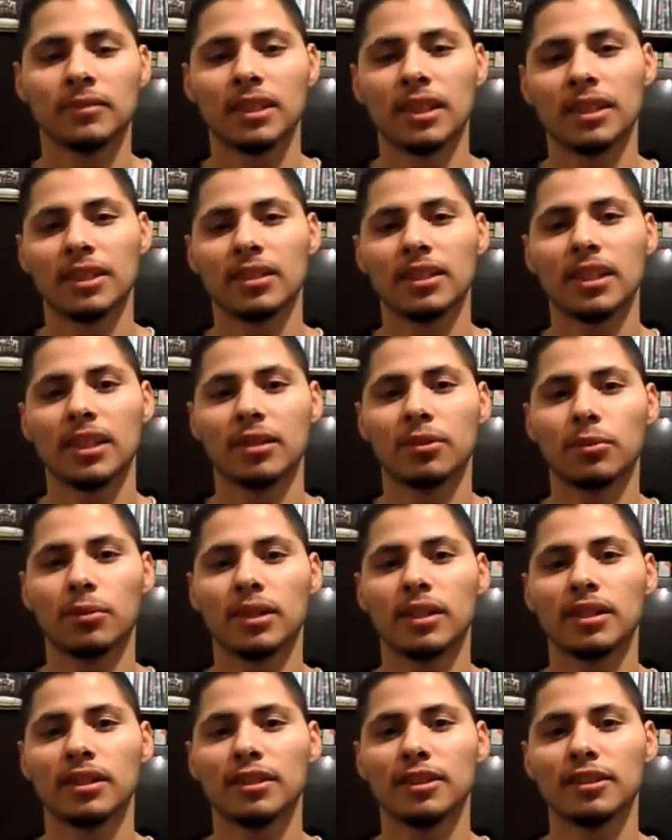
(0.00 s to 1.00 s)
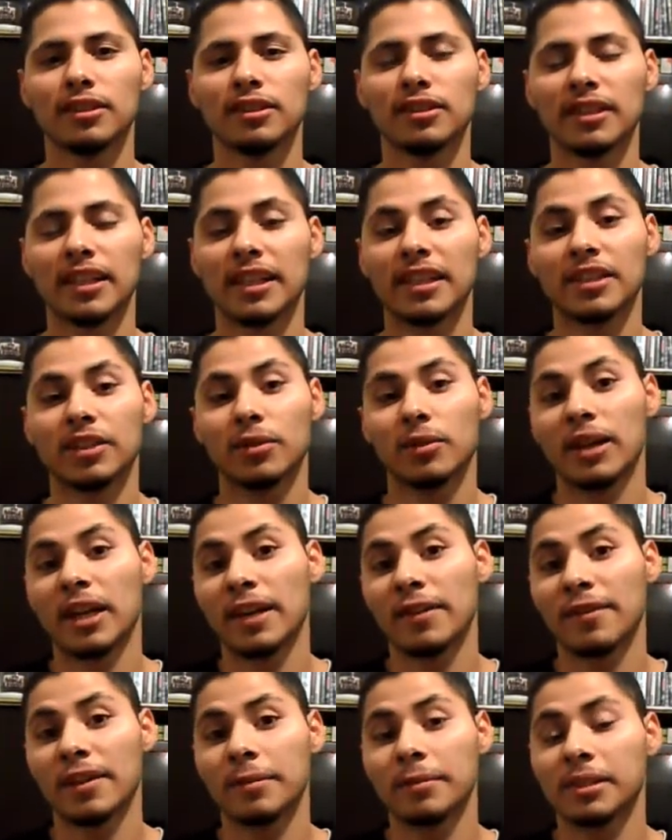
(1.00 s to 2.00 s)
they're like, well, and they're out
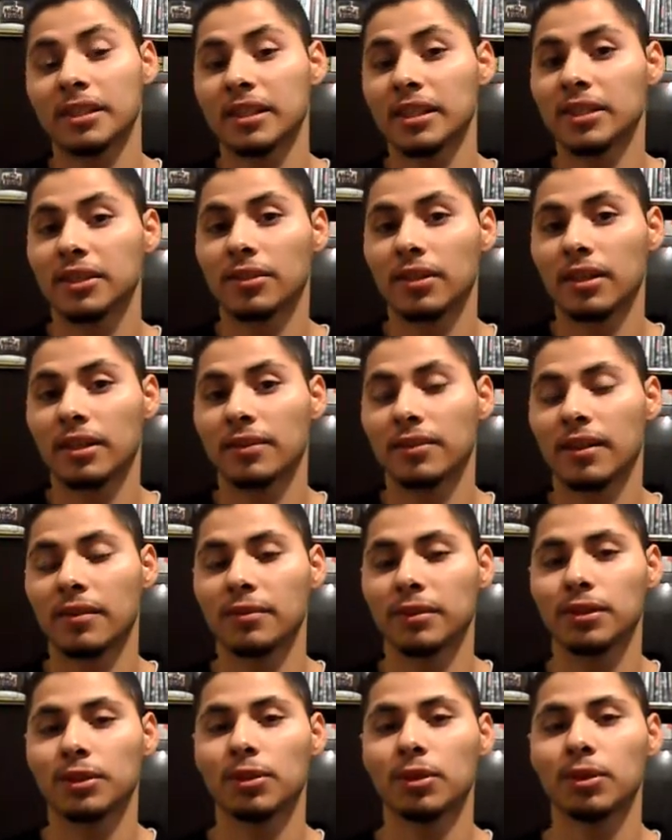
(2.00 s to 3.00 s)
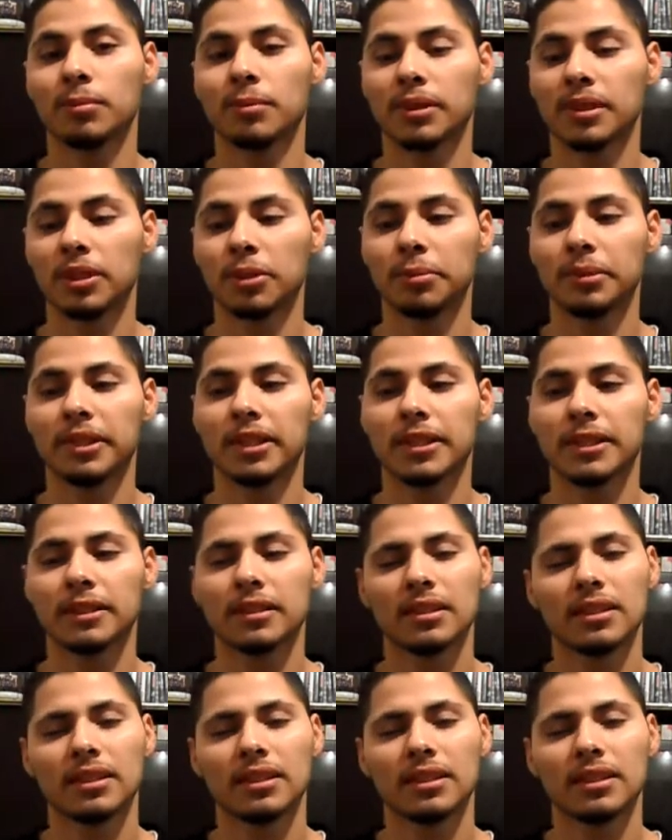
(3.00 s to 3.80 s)
of MSTs, they're out of Heavy Storms, and they'll be like,